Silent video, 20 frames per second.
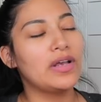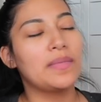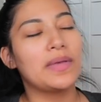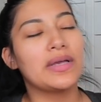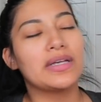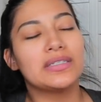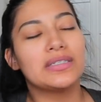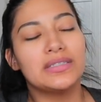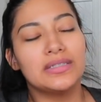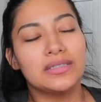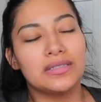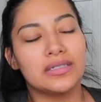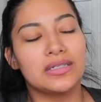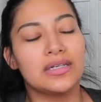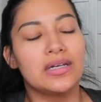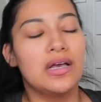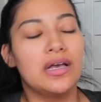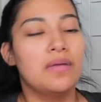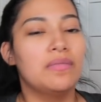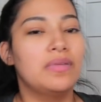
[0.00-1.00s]
I'm like, ugh.
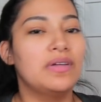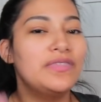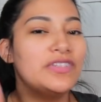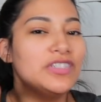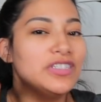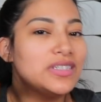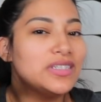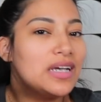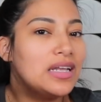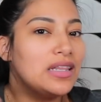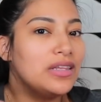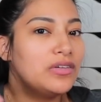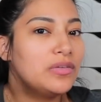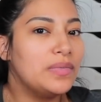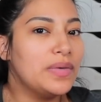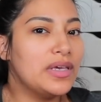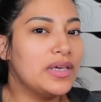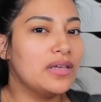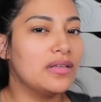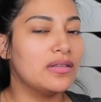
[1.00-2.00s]
But if it's just like a little
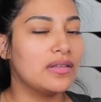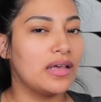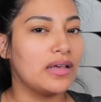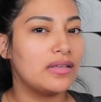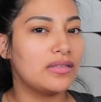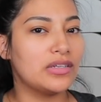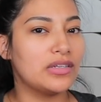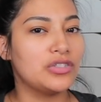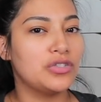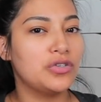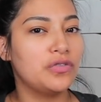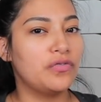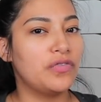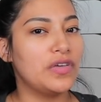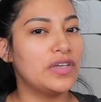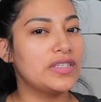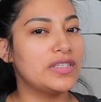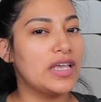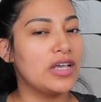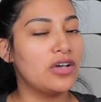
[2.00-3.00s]
bit, like the Too
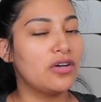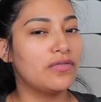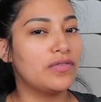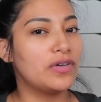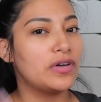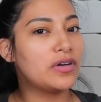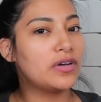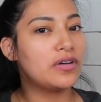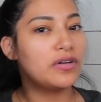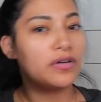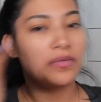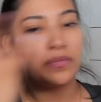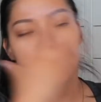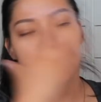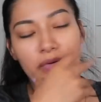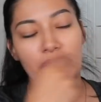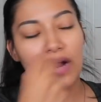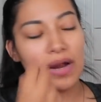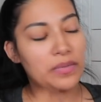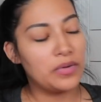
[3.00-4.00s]
Faced Hangover
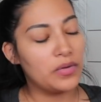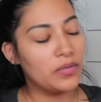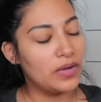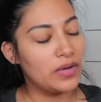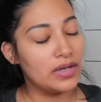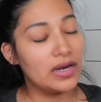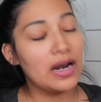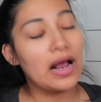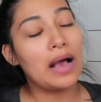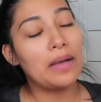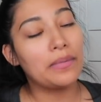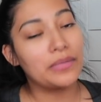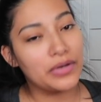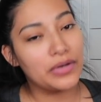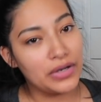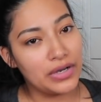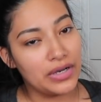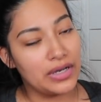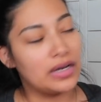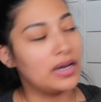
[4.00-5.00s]
Primer one, I'm
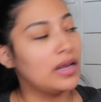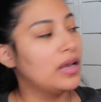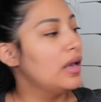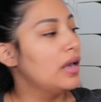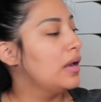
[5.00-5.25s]
good.